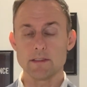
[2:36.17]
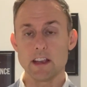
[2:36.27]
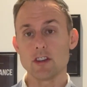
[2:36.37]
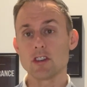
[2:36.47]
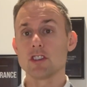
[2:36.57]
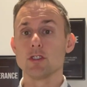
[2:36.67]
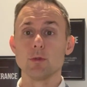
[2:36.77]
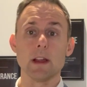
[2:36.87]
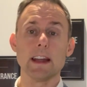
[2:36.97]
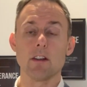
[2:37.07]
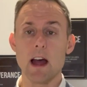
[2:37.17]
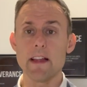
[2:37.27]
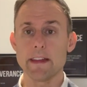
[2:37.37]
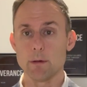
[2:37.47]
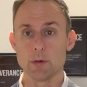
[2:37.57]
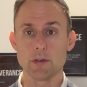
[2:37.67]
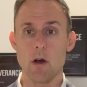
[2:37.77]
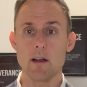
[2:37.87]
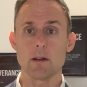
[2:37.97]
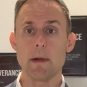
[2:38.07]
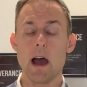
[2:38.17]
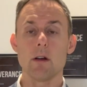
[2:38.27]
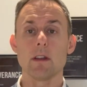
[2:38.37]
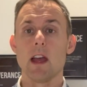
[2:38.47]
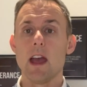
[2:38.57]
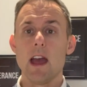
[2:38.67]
that you're going to do later on that we'll talk about.